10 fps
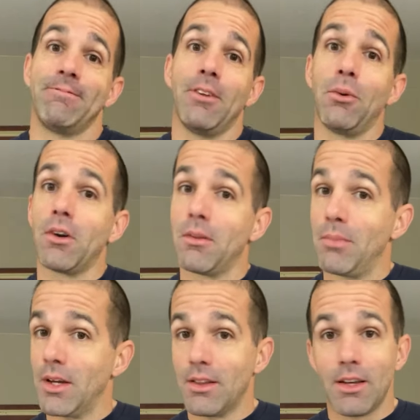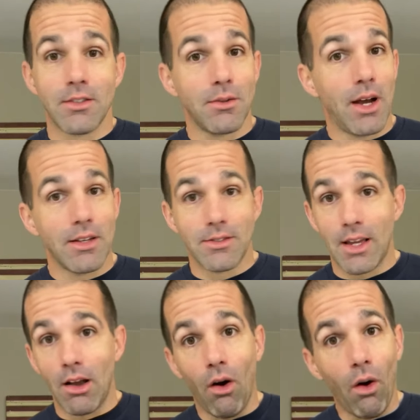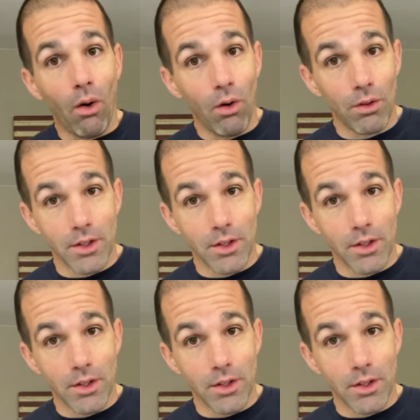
one of the big things that I say all